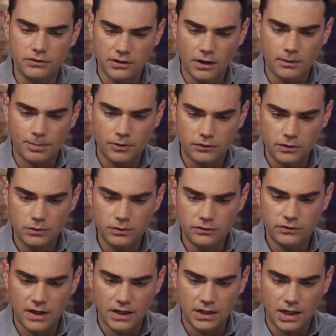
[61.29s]
is another person who is
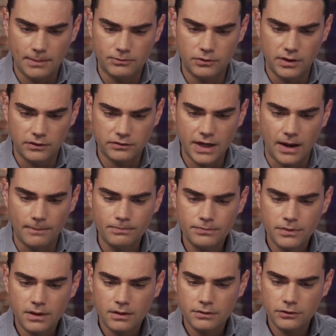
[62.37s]
standing up to this. Now,
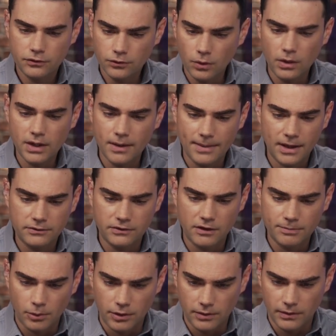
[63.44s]
the story about
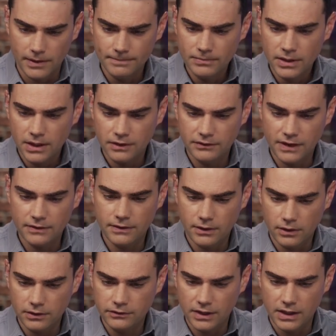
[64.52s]
Dave Portnoy is that
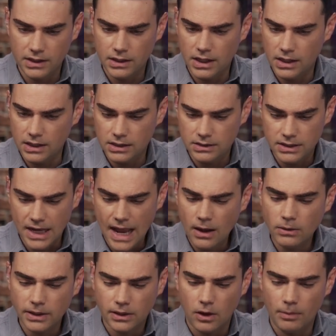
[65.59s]
there is a, a
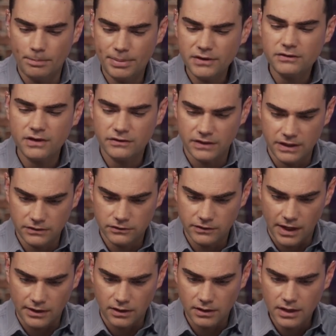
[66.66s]
outlet called Business
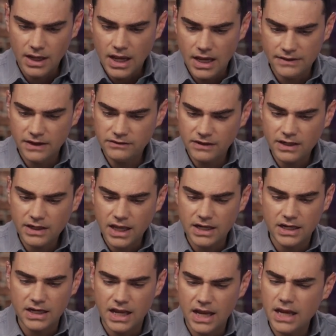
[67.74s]
Insider, and they
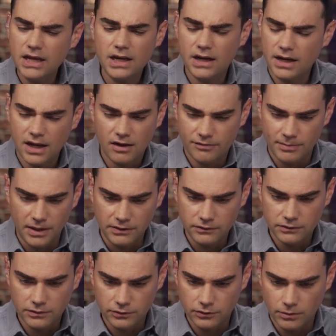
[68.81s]
dedicated eight and a half
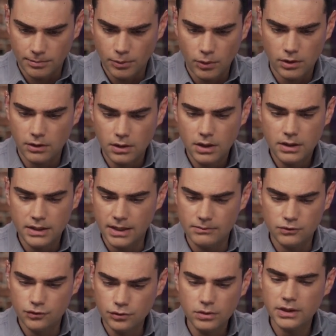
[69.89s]
months. There's a reporter
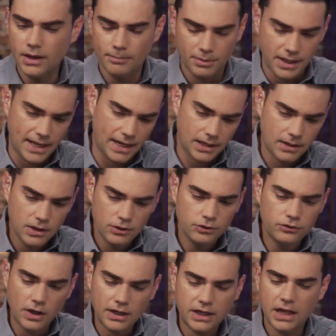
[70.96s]
named Julia Black who
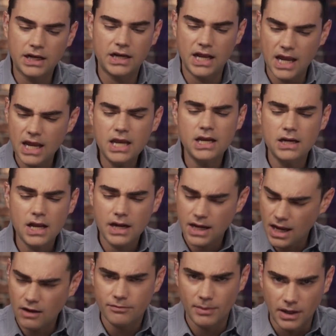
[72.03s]
dedicated eight and a
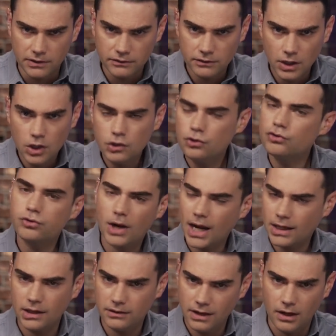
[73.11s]
half months to
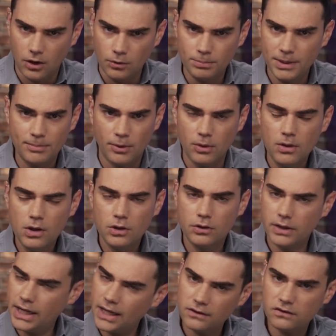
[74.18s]
tracking down people
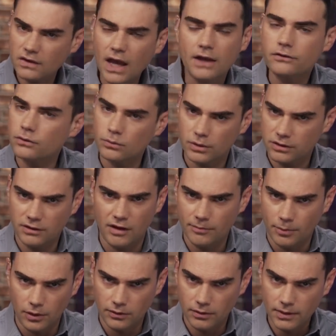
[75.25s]
who had had sex with Dave
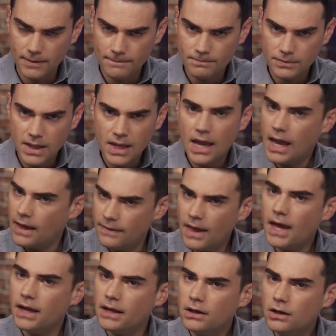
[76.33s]
Portnoy, and
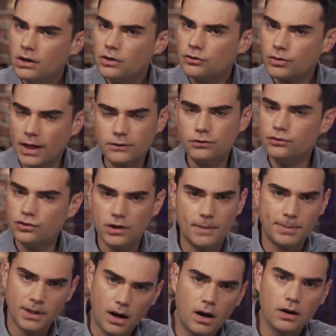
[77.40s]
then trying to gin
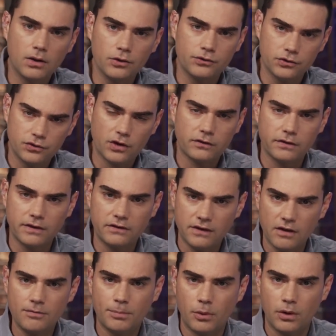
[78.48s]
up an article suggesting that
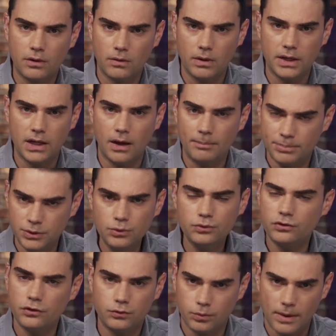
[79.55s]
Dave Portnoy
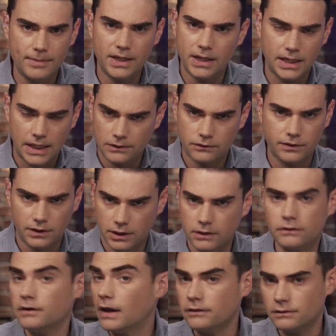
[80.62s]
abuses women against their
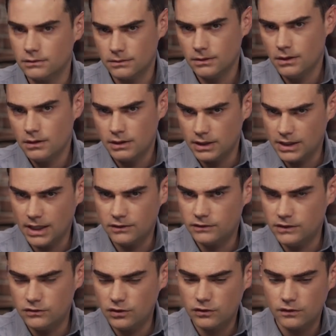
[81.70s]
consent. Right? That is
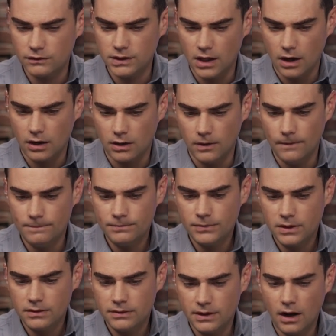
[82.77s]
the gist of the article.
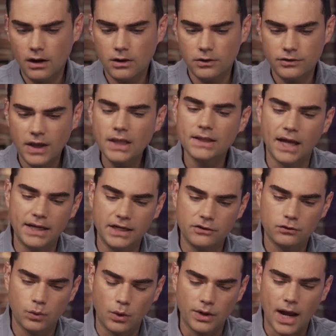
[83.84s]
The article's headline
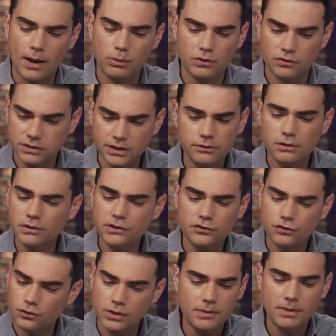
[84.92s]
is, quote, I was literally
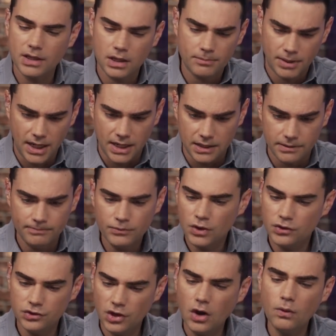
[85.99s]
screaming in pain
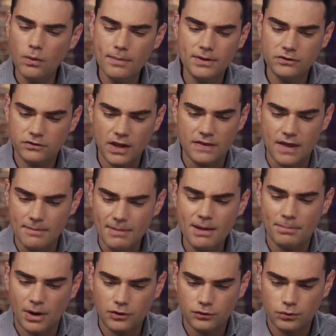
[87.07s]
Young women say they
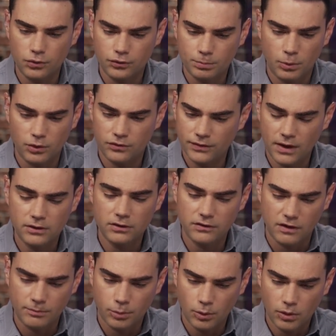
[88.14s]
met Barstool Sports founder
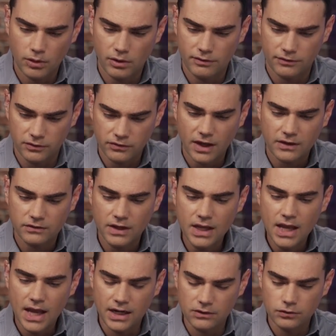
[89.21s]
Dave Portnoy for sex,
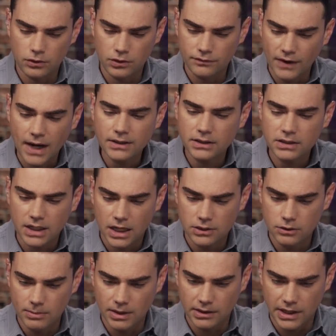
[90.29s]
and it turned violent and
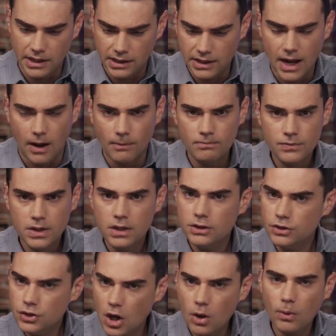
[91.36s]
humiliating. Now,
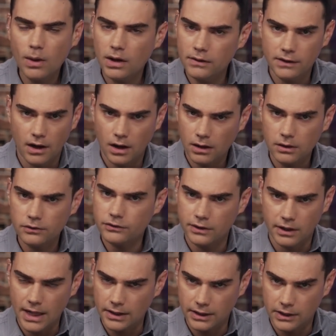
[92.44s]
nowhere in the article is there
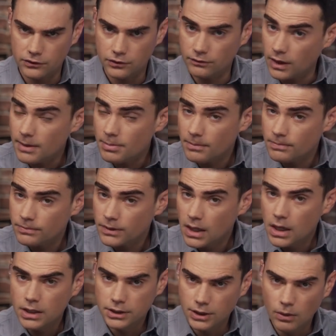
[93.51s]
an allegation of rape.
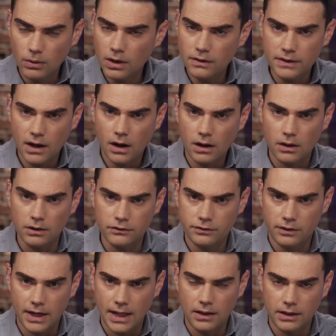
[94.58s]
Nowhere in the article is
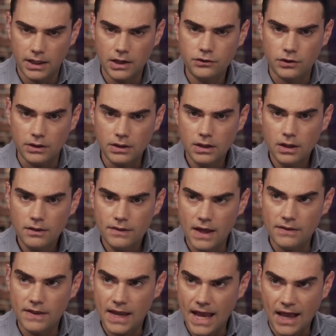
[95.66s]
there an allegation
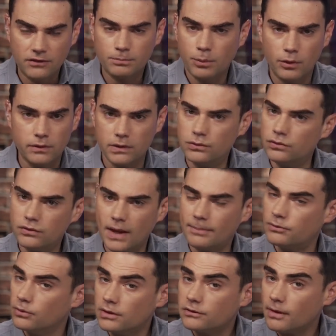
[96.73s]
that they asked Portnoy to stop
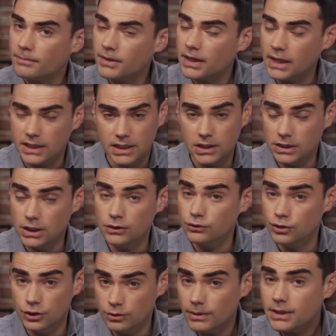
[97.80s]
doing something and he
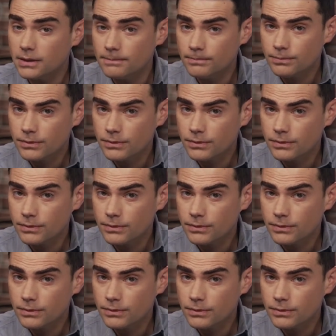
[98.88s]
continued to do it.